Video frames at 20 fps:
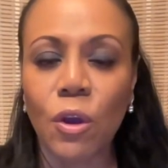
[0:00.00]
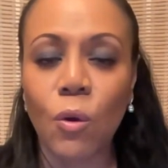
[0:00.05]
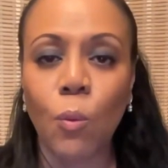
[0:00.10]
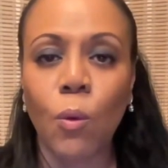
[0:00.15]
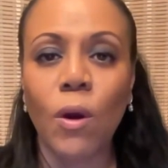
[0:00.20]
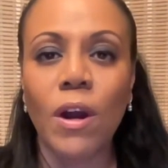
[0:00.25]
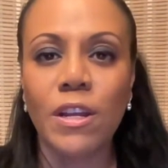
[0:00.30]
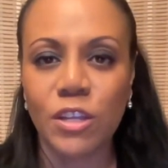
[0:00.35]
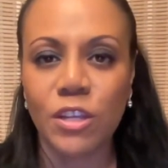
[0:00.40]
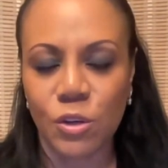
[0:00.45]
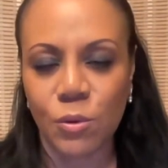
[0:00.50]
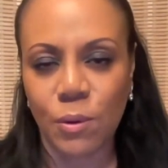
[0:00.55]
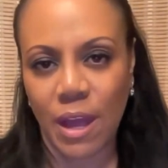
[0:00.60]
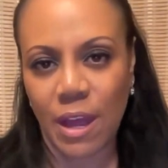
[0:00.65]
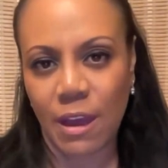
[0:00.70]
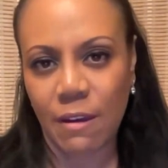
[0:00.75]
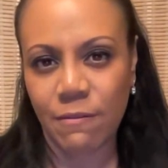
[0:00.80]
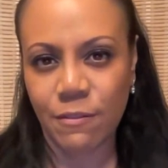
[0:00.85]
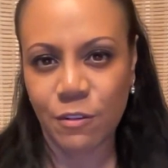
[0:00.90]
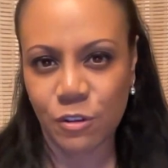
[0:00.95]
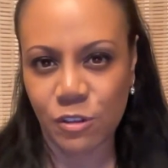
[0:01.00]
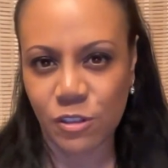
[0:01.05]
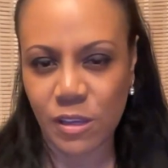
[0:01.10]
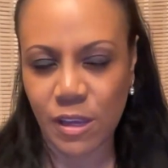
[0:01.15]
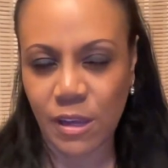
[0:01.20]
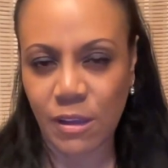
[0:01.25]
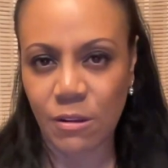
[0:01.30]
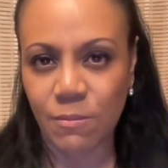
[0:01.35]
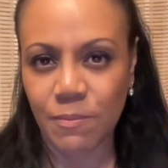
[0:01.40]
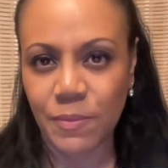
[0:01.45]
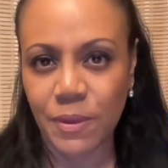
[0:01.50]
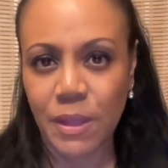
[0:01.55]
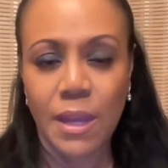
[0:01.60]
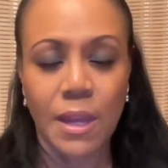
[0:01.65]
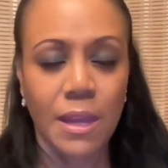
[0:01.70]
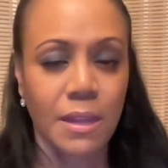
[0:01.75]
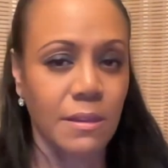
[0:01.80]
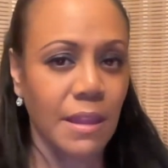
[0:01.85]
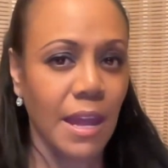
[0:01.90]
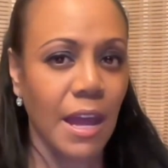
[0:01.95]
what you have for sale?
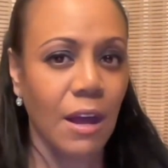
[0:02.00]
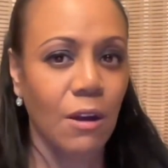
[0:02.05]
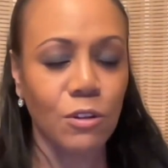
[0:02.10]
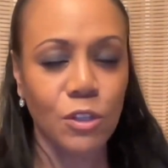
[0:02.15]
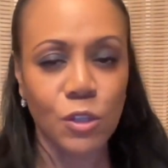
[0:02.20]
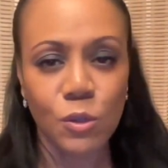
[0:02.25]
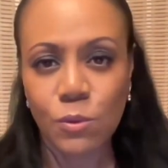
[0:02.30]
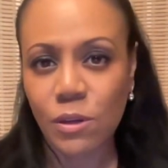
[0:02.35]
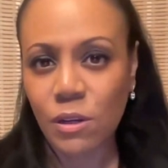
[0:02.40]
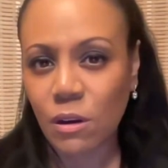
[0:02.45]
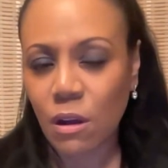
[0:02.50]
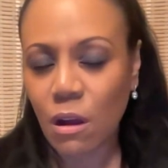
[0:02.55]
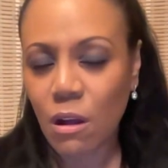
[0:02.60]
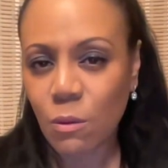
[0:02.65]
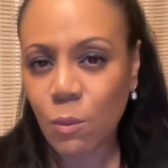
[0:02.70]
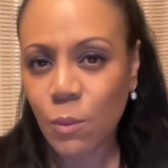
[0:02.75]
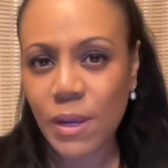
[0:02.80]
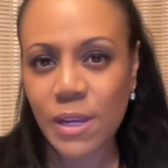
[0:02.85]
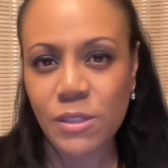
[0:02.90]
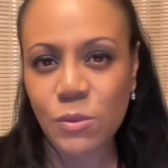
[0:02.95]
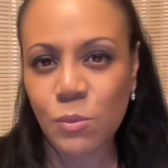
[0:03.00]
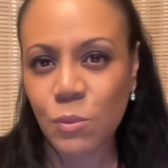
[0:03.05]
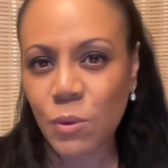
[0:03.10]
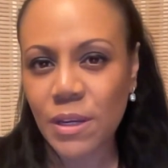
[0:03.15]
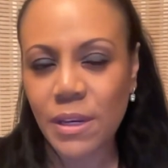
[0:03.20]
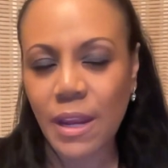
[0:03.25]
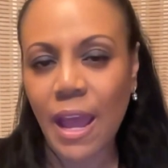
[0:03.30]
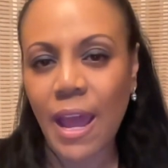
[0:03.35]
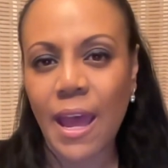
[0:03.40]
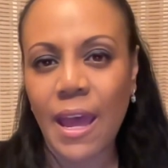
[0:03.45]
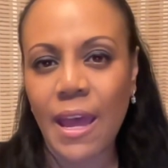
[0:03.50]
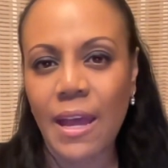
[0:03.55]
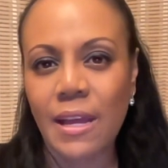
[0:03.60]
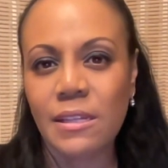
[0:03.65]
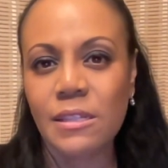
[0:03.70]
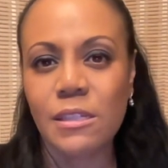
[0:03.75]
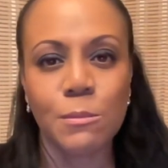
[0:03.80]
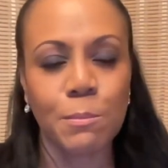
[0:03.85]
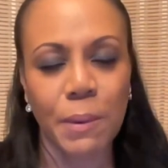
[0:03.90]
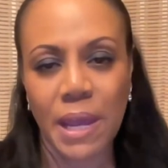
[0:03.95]
Now, you can always run
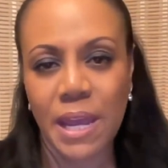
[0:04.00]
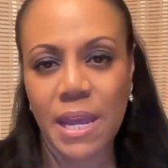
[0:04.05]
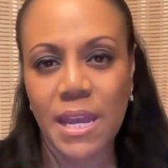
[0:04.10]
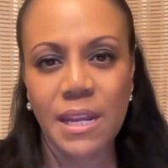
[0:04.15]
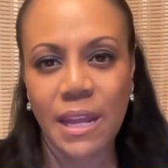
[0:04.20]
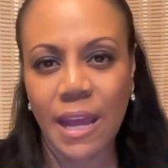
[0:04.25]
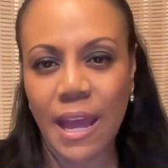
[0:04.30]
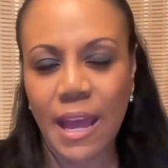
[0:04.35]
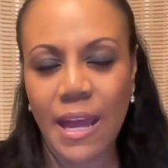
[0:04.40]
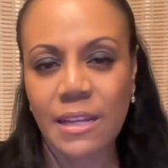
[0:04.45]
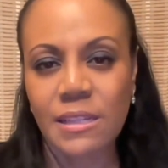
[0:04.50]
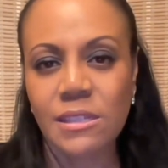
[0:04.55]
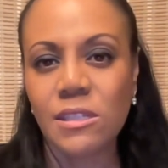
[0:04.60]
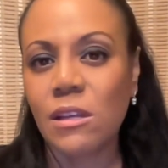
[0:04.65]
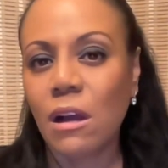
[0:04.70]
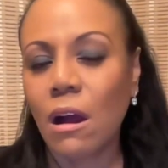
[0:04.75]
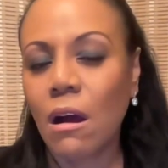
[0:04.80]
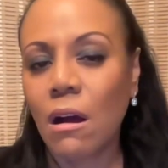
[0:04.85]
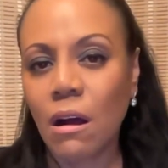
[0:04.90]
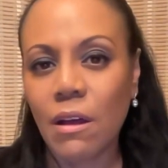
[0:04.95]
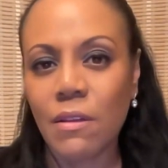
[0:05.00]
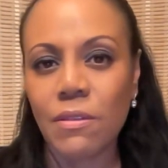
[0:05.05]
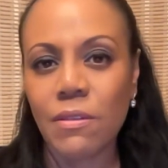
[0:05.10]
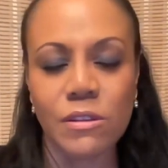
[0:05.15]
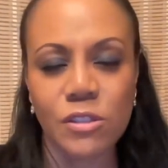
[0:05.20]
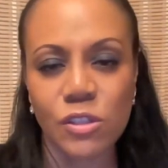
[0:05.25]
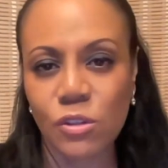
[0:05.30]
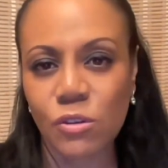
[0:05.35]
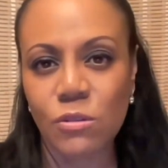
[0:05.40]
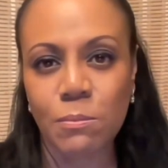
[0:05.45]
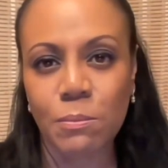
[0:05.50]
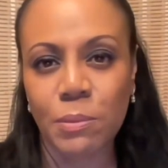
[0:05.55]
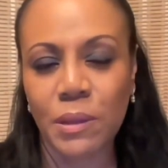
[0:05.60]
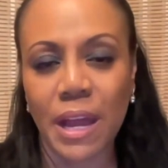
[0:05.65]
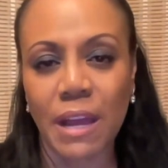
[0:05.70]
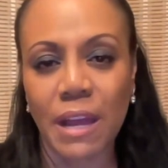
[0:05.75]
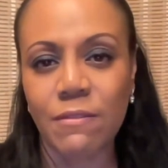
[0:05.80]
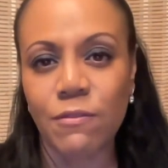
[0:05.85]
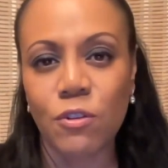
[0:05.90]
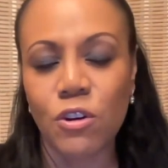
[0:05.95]
ads, paid ads on the certain
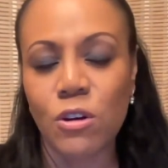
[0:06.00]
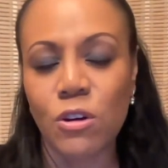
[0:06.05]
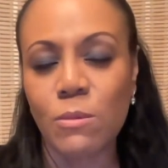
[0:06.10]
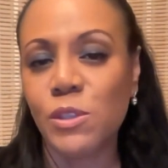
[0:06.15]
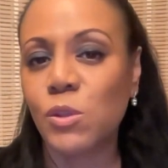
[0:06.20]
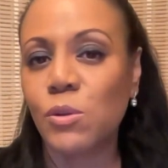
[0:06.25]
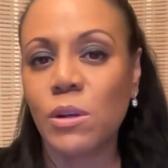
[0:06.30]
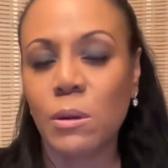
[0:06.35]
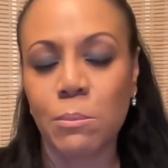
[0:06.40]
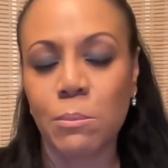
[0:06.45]
platforms. You can